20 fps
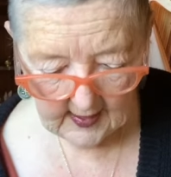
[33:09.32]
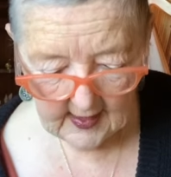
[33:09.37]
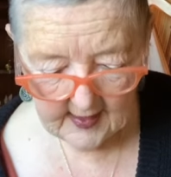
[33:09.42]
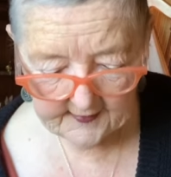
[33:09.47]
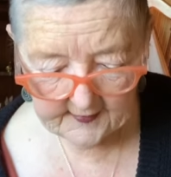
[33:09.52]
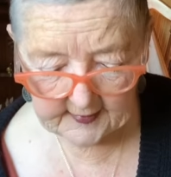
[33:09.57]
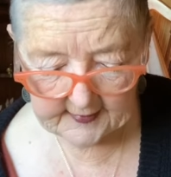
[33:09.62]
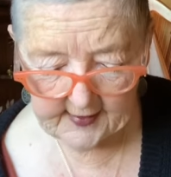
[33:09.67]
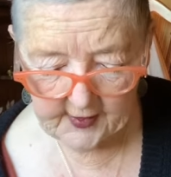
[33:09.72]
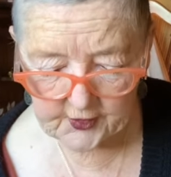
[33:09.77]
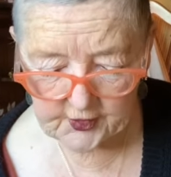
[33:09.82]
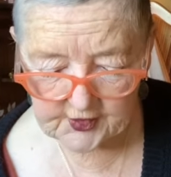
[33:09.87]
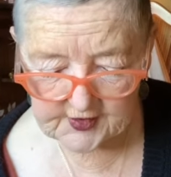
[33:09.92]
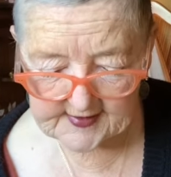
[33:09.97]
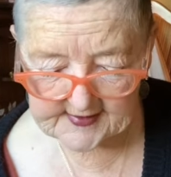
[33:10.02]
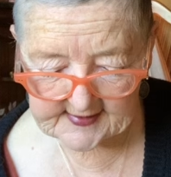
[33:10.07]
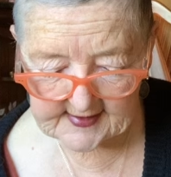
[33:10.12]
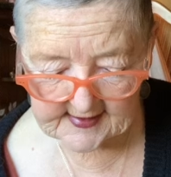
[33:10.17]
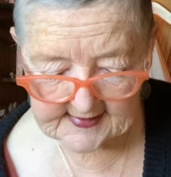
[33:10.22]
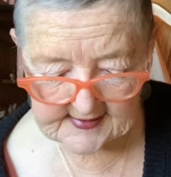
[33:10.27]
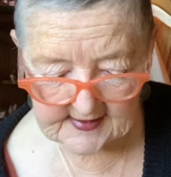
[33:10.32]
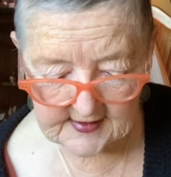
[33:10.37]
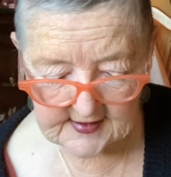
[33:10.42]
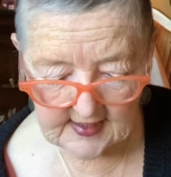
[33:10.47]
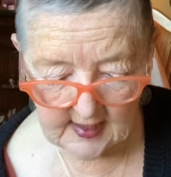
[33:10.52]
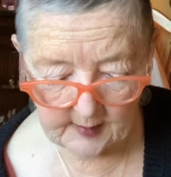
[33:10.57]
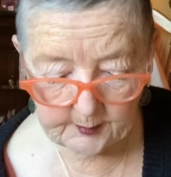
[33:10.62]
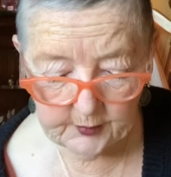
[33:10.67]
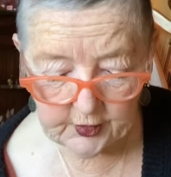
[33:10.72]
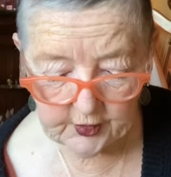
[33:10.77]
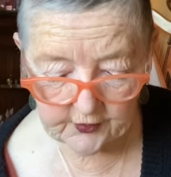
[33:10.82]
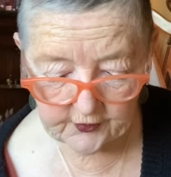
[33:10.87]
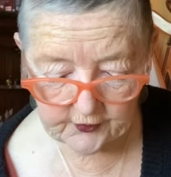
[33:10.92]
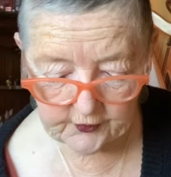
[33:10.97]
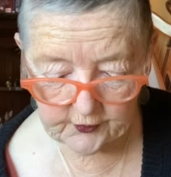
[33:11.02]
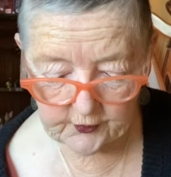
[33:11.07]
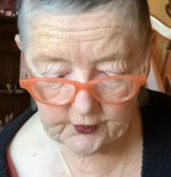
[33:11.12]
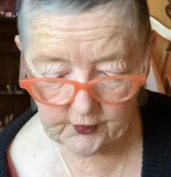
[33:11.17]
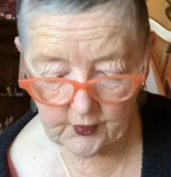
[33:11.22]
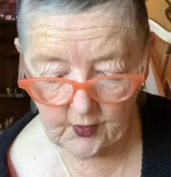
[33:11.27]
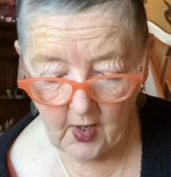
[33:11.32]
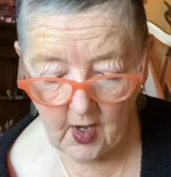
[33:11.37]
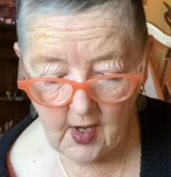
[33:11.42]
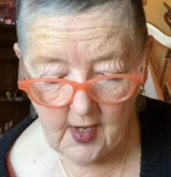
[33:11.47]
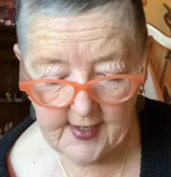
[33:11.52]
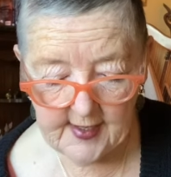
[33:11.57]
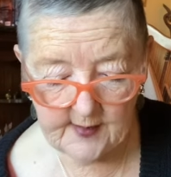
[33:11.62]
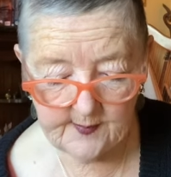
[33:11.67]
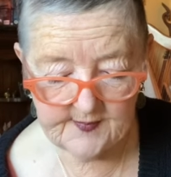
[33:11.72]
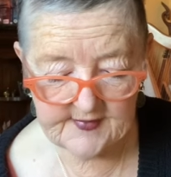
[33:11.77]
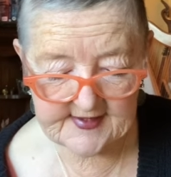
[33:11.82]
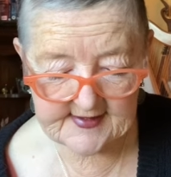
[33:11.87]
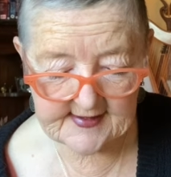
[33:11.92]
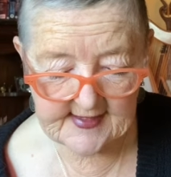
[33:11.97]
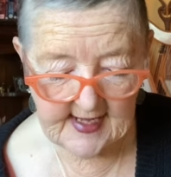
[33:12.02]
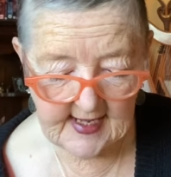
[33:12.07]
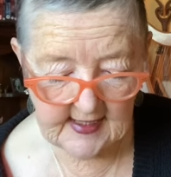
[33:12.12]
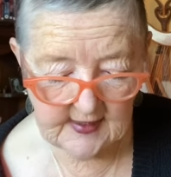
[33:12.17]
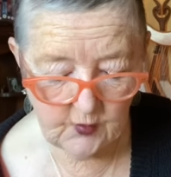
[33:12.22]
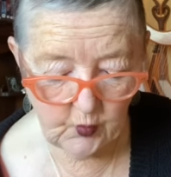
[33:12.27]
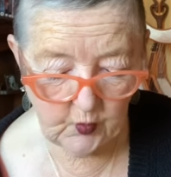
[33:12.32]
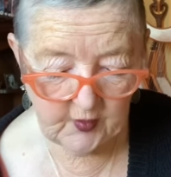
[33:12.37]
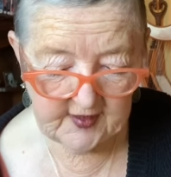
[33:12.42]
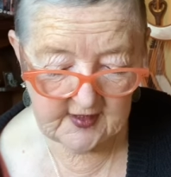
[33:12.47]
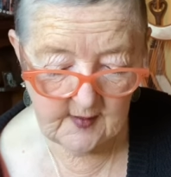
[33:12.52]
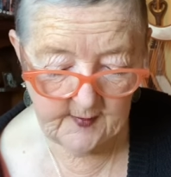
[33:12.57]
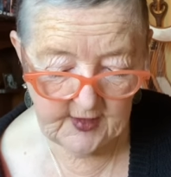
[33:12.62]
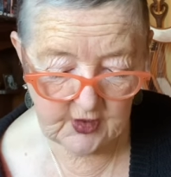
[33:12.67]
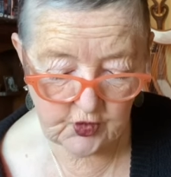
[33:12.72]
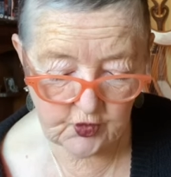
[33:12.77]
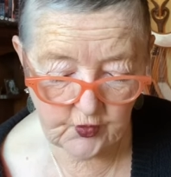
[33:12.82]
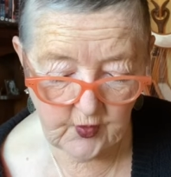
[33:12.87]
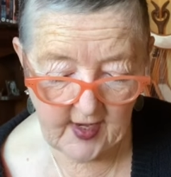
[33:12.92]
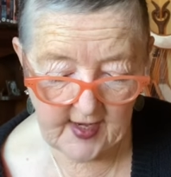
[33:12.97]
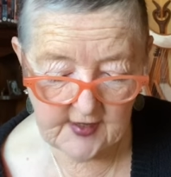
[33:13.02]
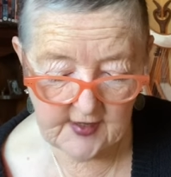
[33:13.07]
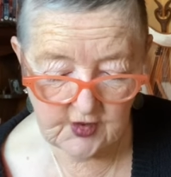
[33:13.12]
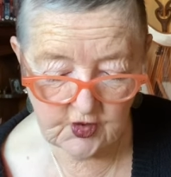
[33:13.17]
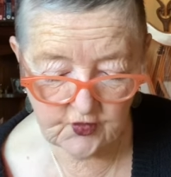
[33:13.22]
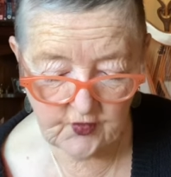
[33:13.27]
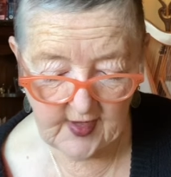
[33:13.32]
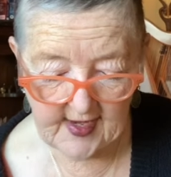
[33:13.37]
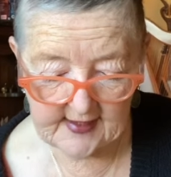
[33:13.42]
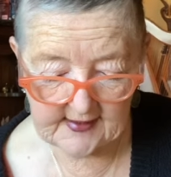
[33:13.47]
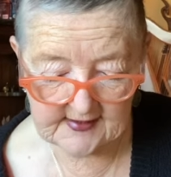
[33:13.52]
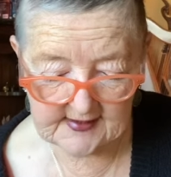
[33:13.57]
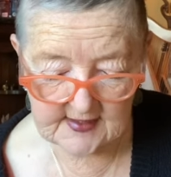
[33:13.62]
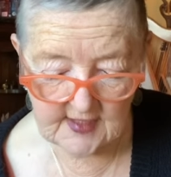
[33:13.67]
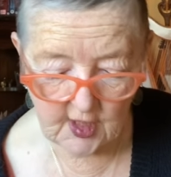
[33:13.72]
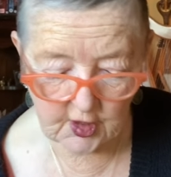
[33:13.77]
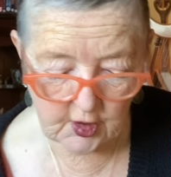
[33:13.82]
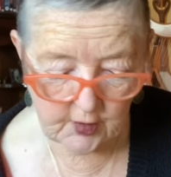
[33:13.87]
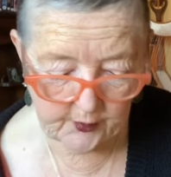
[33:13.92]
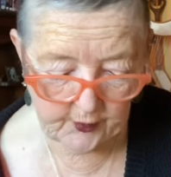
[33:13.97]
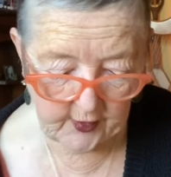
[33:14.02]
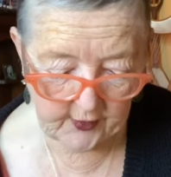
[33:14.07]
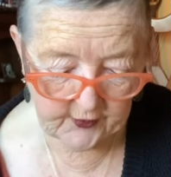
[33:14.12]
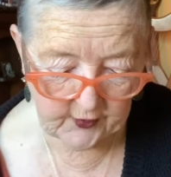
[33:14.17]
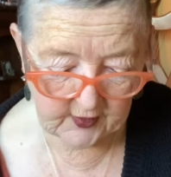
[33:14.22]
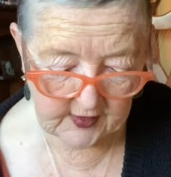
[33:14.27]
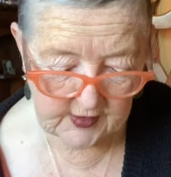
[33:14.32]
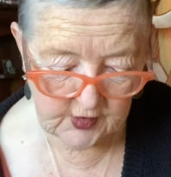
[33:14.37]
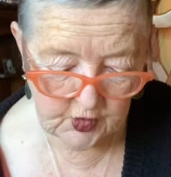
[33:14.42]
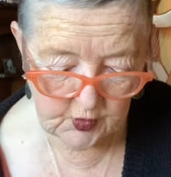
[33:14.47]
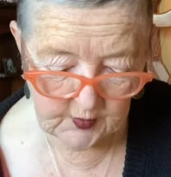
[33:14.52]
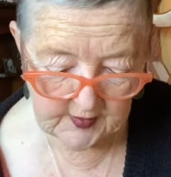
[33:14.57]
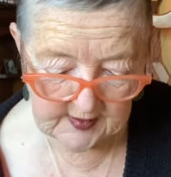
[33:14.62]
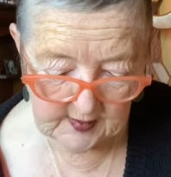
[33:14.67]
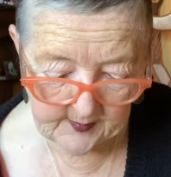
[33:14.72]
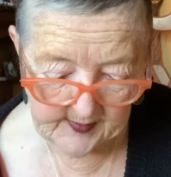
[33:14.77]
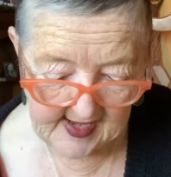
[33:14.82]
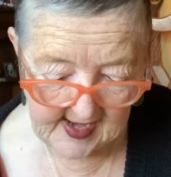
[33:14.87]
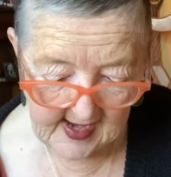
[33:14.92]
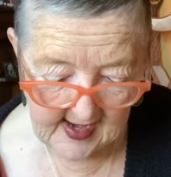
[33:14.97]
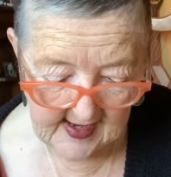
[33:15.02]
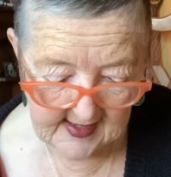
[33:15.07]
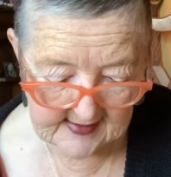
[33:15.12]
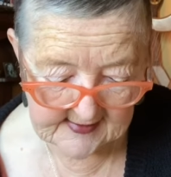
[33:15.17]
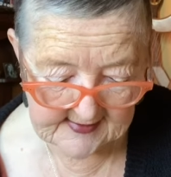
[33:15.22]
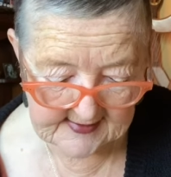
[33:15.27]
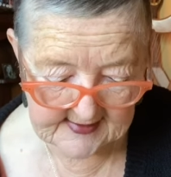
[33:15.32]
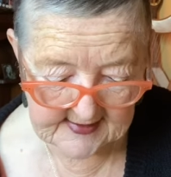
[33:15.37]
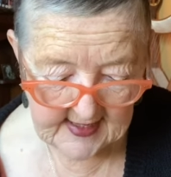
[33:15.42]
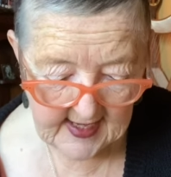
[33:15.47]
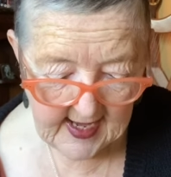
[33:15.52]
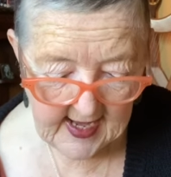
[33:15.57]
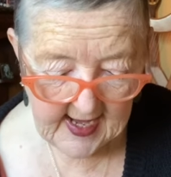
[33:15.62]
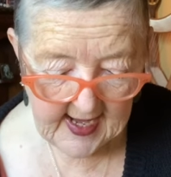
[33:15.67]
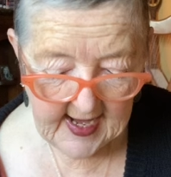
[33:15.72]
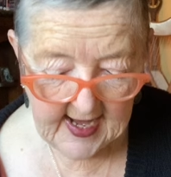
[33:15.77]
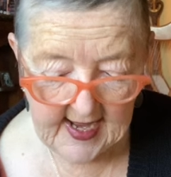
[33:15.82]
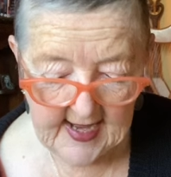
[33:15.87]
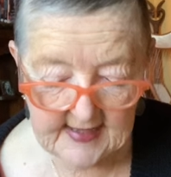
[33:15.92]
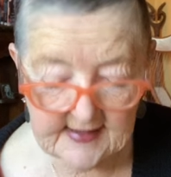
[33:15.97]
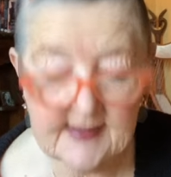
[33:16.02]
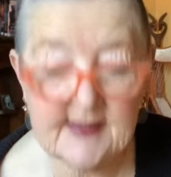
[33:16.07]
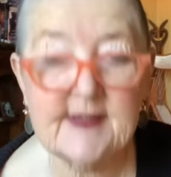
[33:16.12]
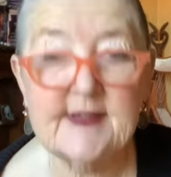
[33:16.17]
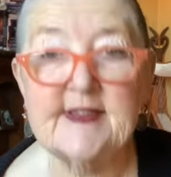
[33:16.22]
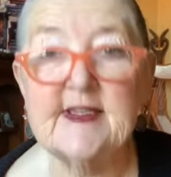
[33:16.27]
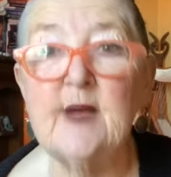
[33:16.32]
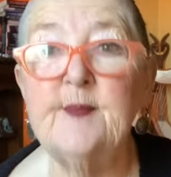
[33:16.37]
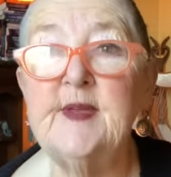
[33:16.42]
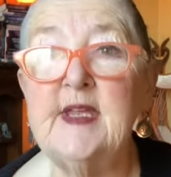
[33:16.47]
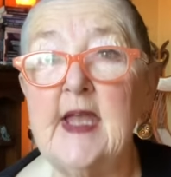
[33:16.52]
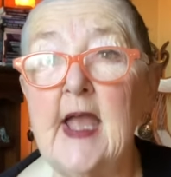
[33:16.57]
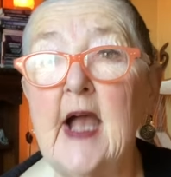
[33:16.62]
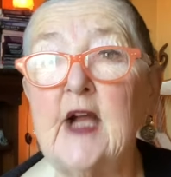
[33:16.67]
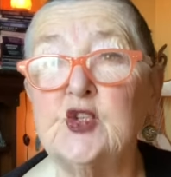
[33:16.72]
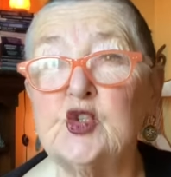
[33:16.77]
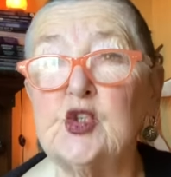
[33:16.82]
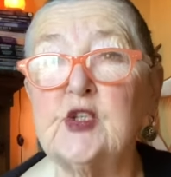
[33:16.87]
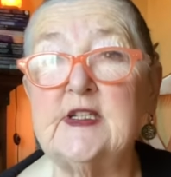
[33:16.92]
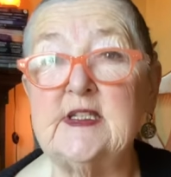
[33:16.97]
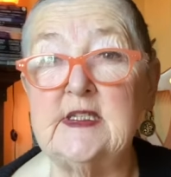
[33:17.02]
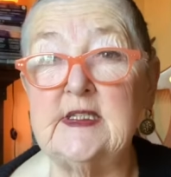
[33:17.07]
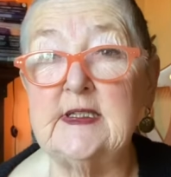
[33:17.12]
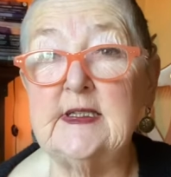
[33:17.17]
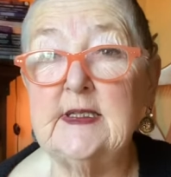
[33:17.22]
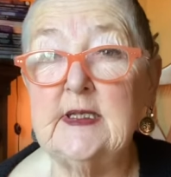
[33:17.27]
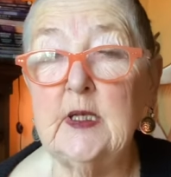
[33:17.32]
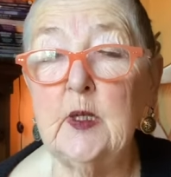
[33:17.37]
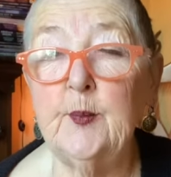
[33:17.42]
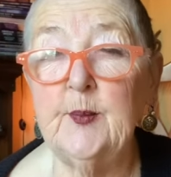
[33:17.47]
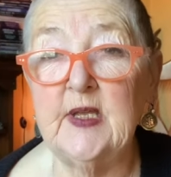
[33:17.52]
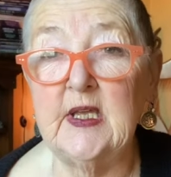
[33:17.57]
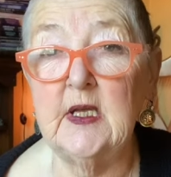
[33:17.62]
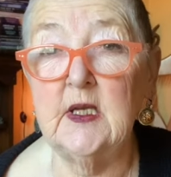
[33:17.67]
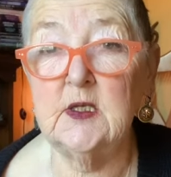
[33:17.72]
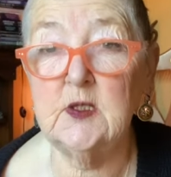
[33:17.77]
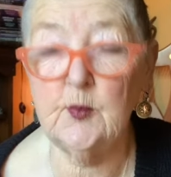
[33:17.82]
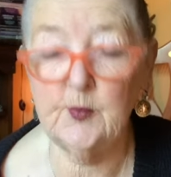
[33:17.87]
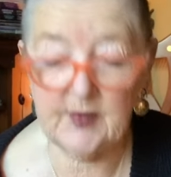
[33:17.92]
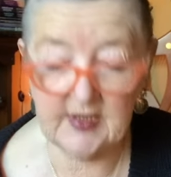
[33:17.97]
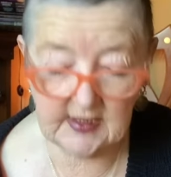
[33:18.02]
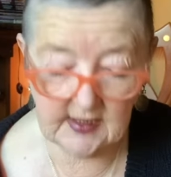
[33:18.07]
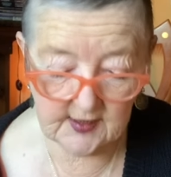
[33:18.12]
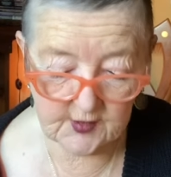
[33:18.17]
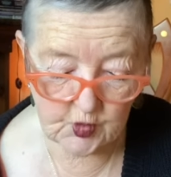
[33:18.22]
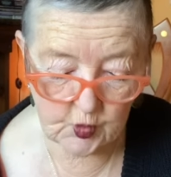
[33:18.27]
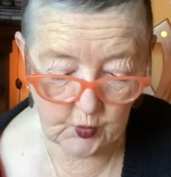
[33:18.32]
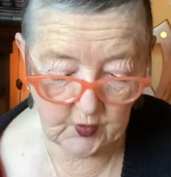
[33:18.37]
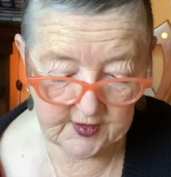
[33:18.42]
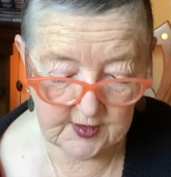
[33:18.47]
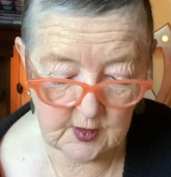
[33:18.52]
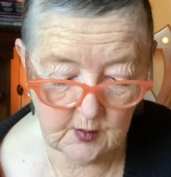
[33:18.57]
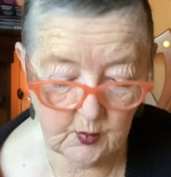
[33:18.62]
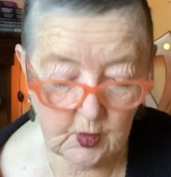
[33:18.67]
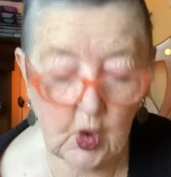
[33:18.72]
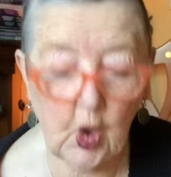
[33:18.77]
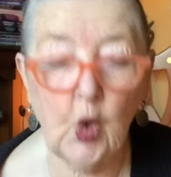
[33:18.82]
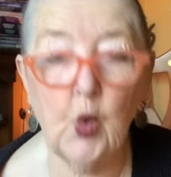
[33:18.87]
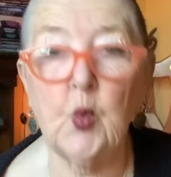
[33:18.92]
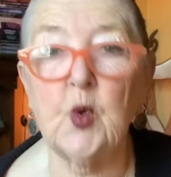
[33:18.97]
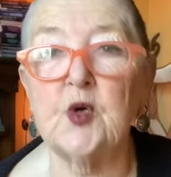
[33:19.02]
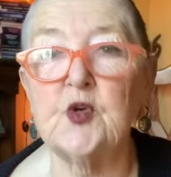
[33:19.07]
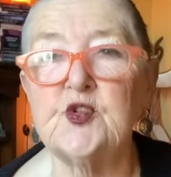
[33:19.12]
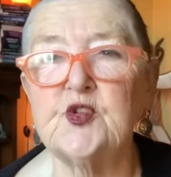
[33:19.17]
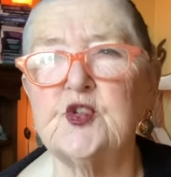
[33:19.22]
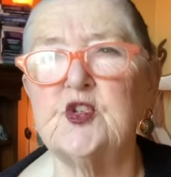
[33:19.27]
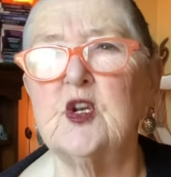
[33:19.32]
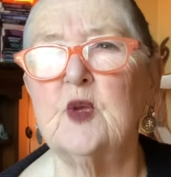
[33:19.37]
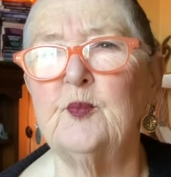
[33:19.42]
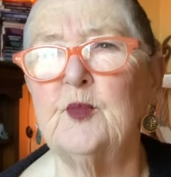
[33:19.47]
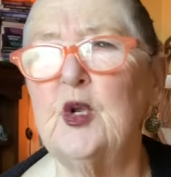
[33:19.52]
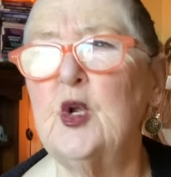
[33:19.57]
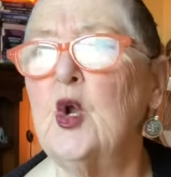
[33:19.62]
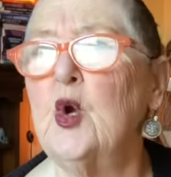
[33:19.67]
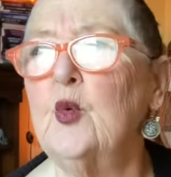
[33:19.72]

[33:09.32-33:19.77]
The letter discussed a number of crimes that William had tried to drag his younger brother into in the past, and some he actually did commit because William coerced him,